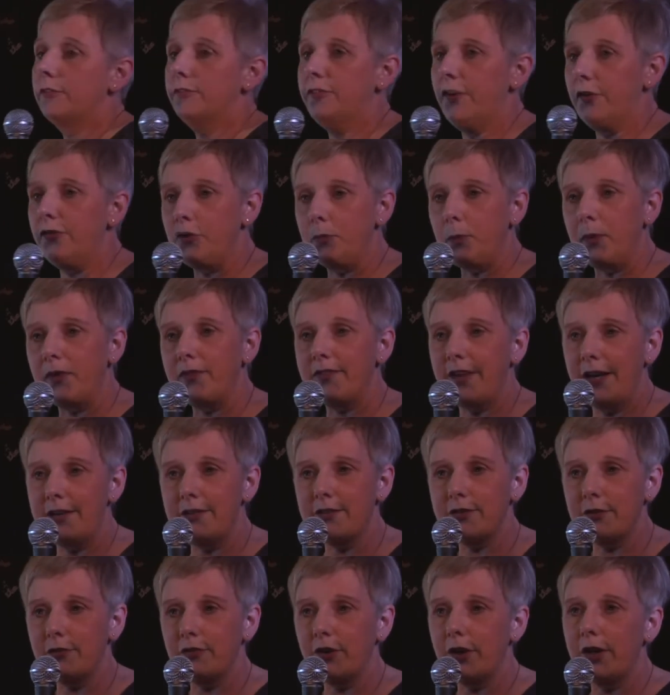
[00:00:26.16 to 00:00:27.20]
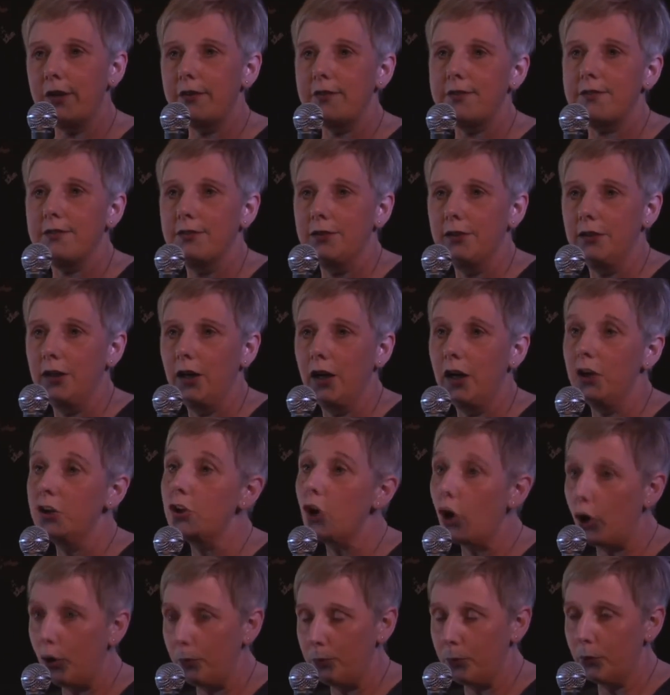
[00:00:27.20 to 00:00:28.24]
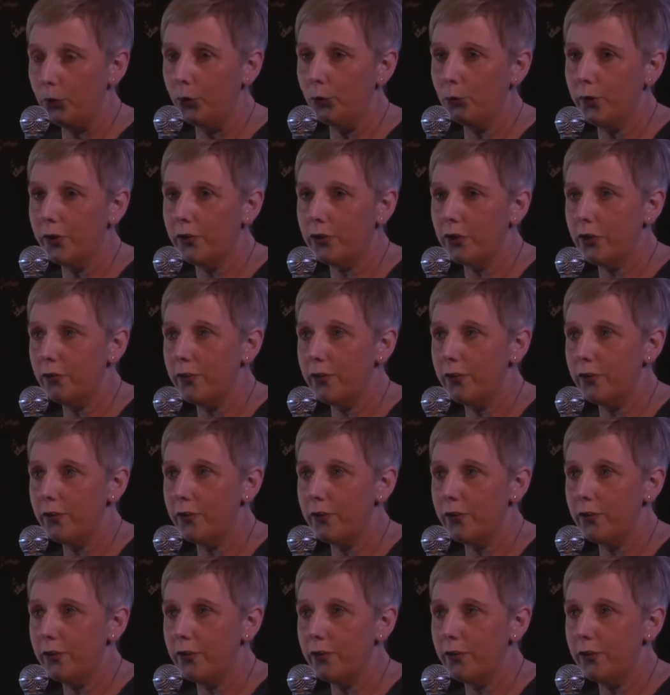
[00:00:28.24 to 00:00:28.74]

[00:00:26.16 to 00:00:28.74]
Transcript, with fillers: 50% of us are not born with